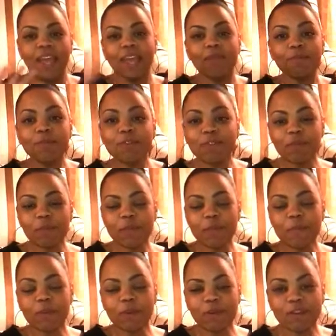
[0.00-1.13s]
Hey beautiful
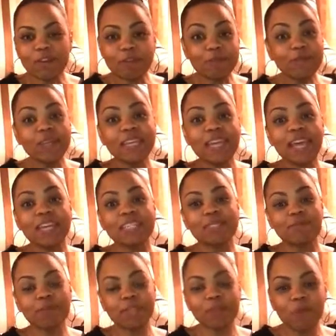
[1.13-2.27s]
people, it has
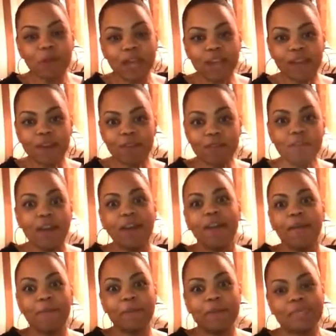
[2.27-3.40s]
been a while,
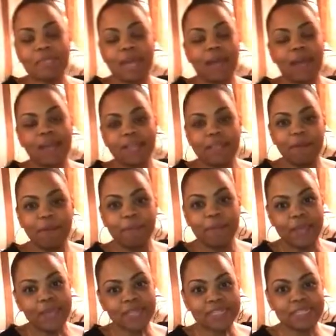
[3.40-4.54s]
but I am
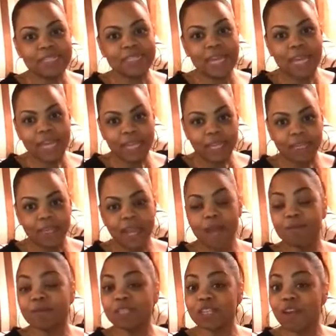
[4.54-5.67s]
back today.
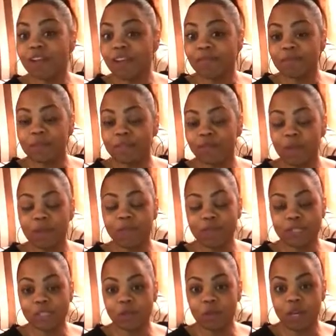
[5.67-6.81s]
I'm sorry I've been away
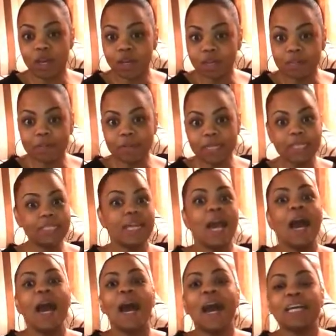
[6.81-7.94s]
for so long, but
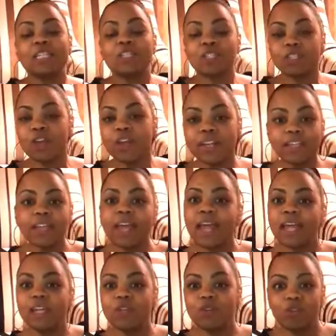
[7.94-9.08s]
I started
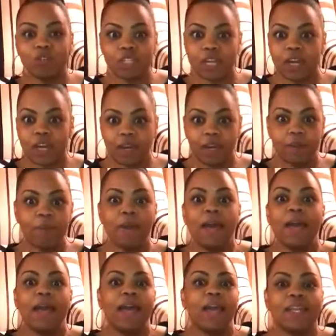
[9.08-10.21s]
a new job
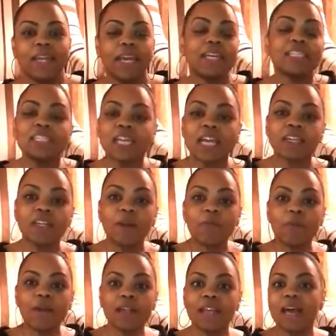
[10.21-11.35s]
and it has taken
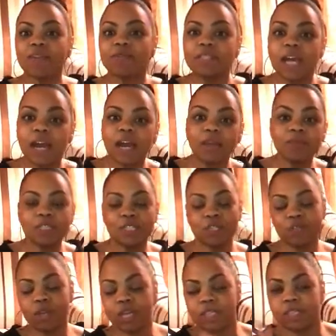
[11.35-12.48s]
up a lot of time
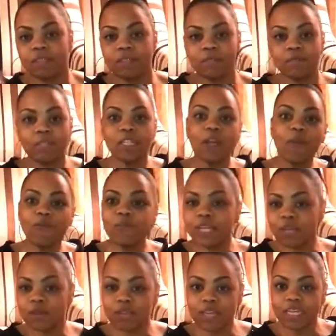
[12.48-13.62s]
just trying to,
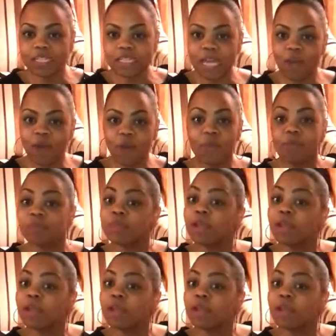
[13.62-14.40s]
figure things out.